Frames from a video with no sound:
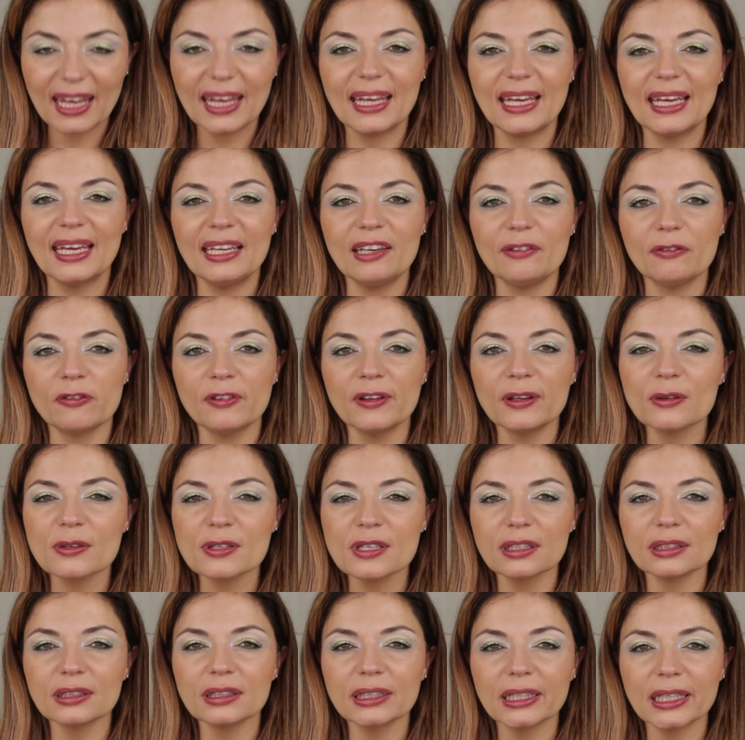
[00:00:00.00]
it feels
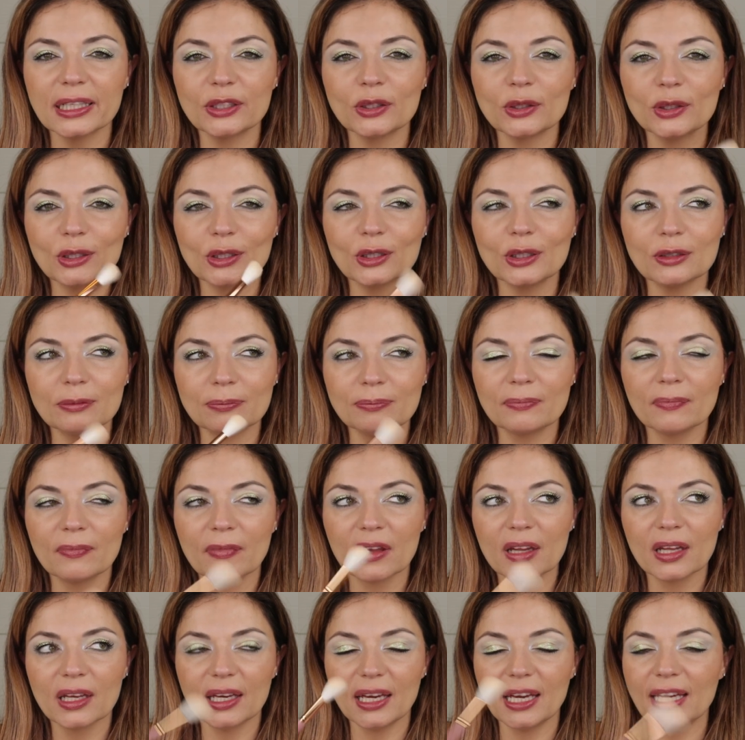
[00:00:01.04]
a little,
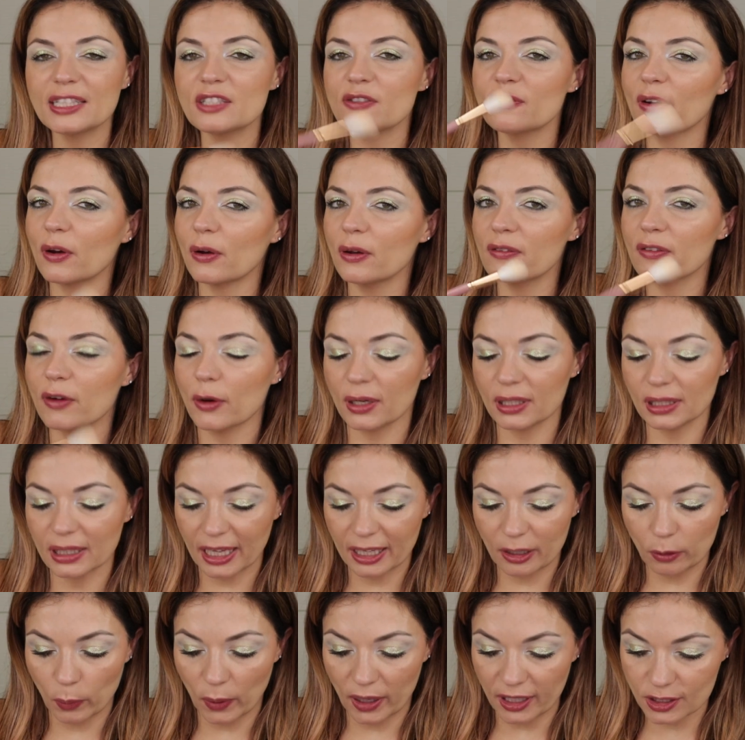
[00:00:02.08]
it's very, very
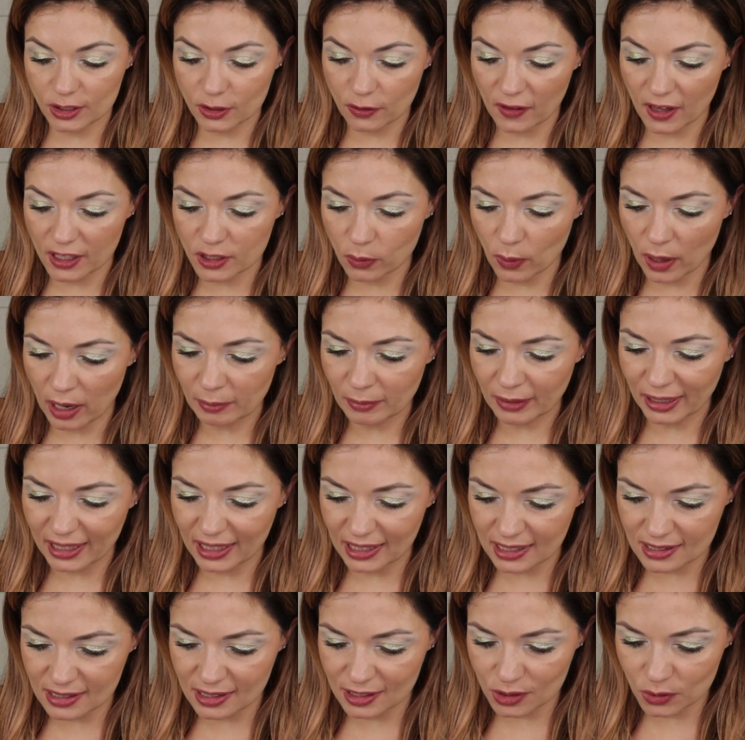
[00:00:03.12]
lightweight. So that's why I'm like,
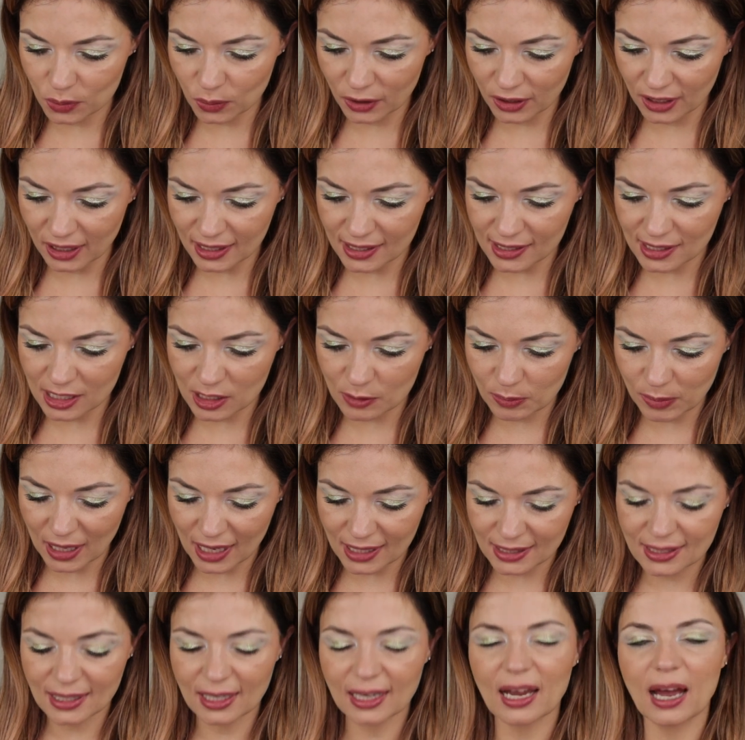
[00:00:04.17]
is this wood? Is this
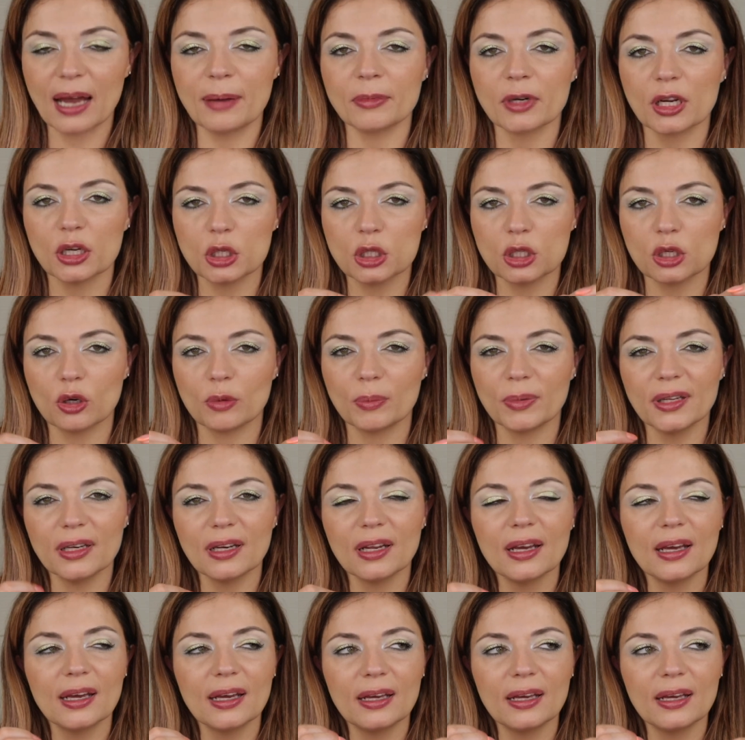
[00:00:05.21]
plastic? I'm not sure, but